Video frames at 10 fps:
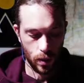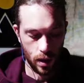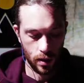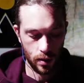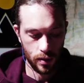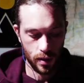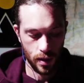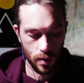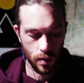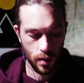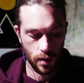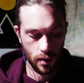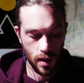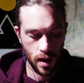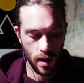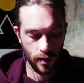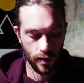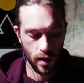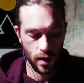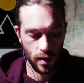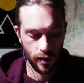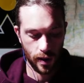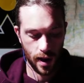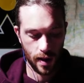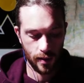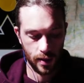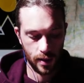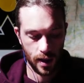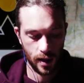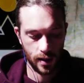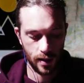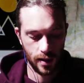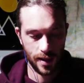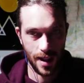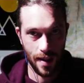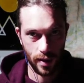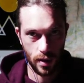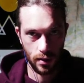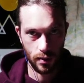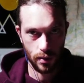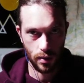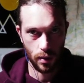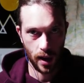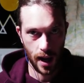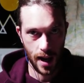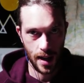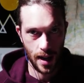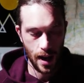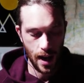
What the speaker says: 1, 2, 3, 4, 5, 6, 7, okay?